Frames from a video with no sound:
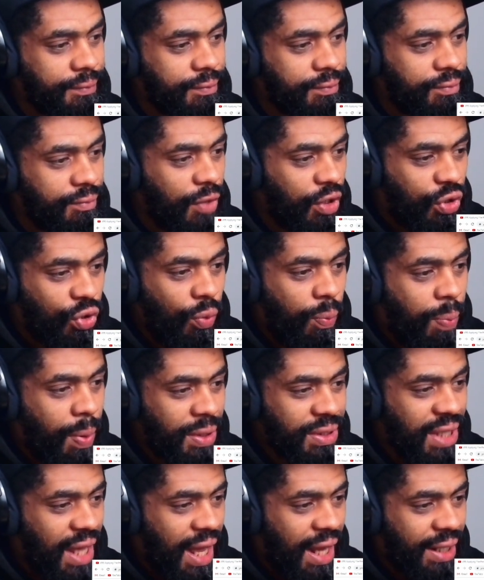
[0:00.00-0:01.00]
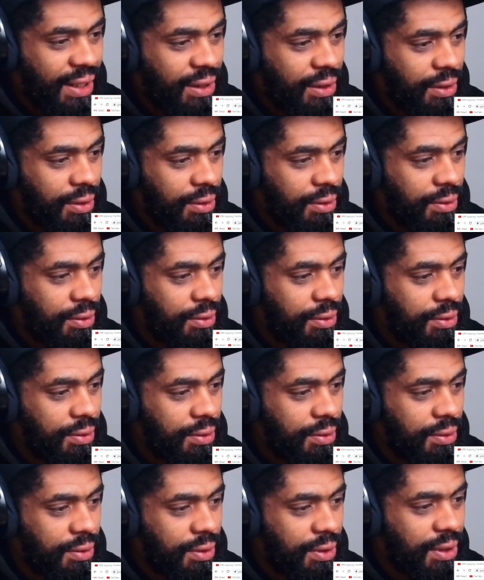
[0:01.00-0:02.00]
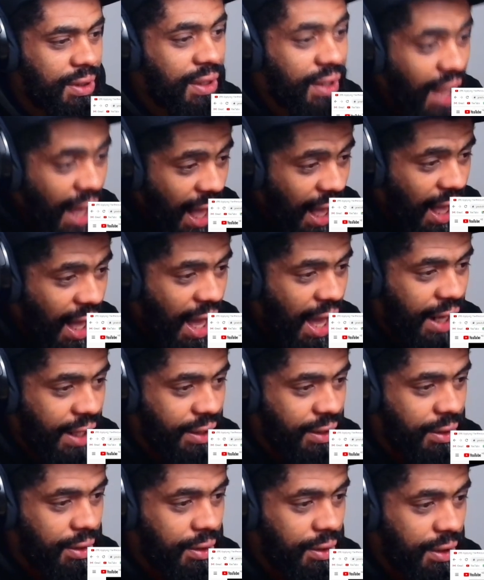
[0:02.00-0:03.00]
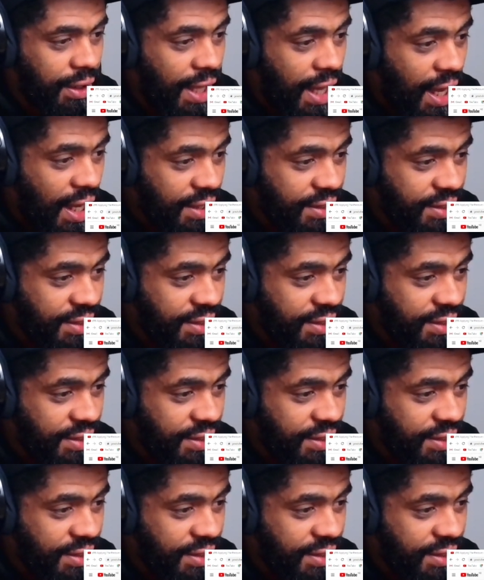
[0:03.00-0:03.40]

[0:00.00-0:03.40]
Matupa's hard. Kag hard. Here's